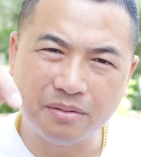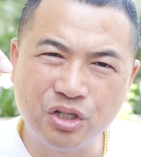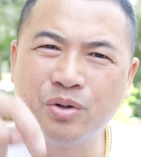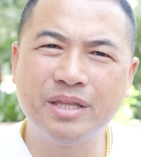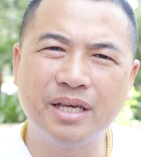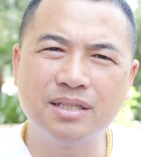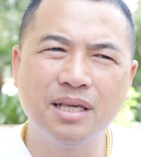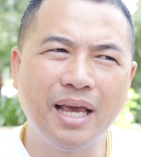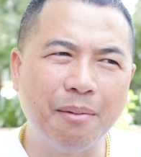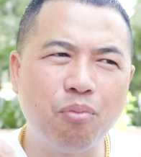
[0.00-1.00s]
doing this
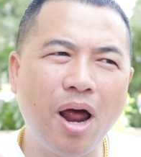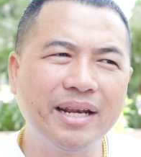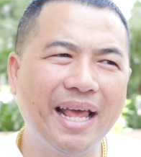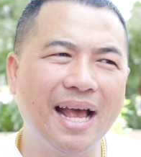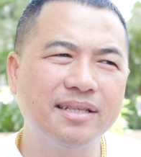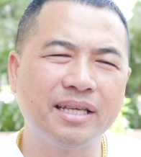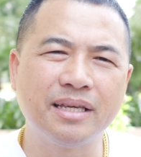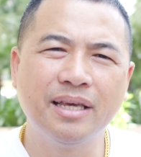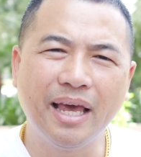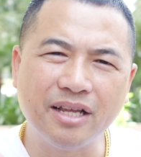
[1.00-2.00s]
and
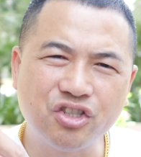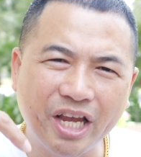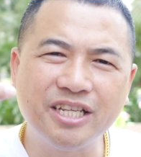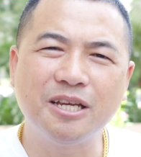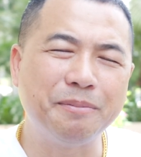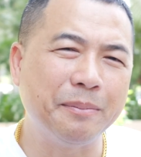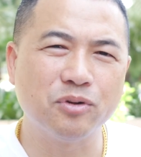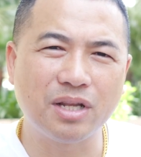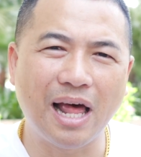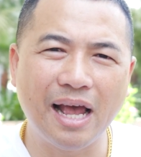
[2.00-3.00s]
broadcasting and changing
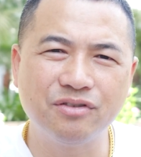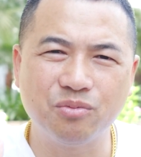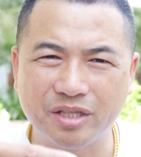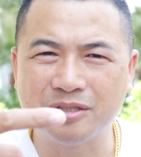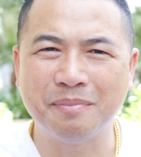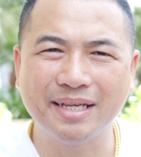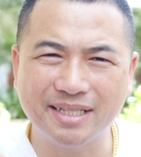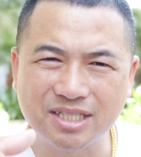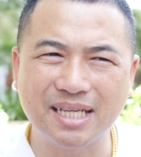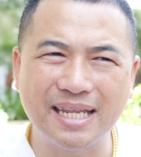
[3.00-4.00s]
people's lives with his
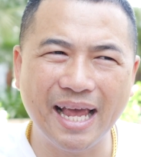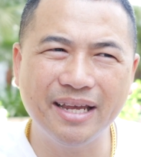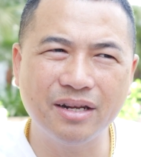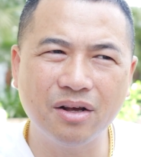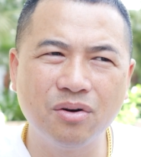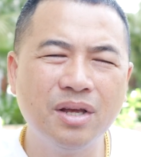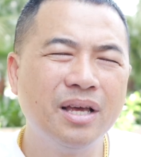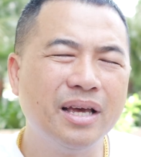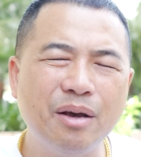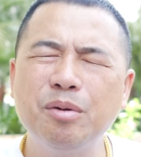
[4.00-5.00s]
message today,
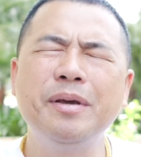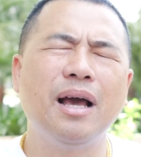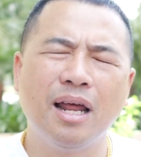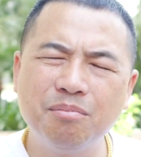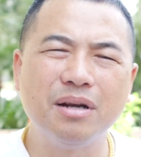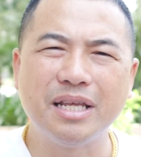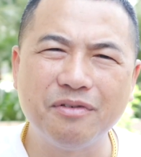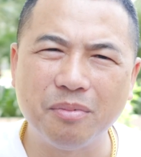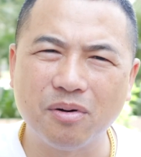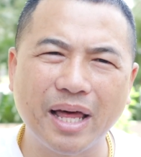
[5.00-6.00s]
it would be
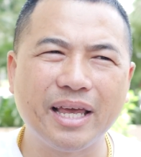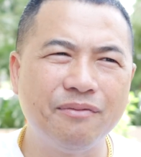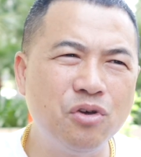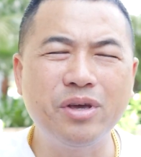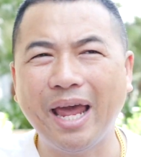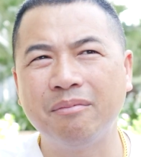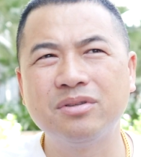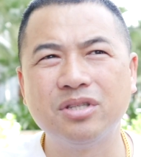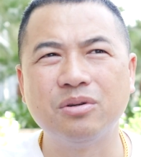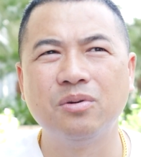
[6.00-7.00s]
unbelievable. Like if you
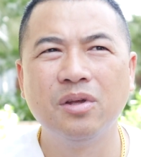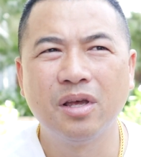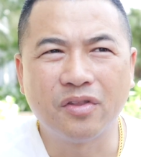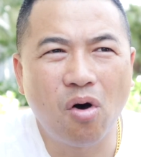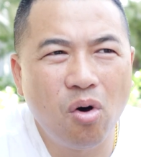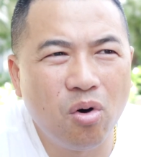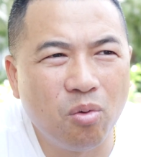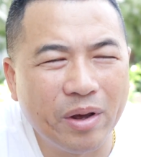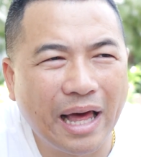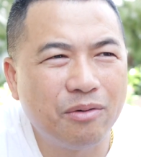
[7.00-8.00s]
came to the hole
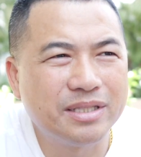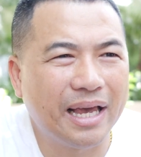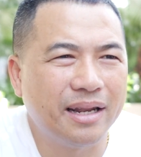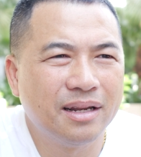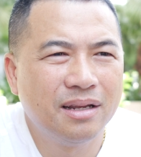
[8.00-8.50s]
when I was at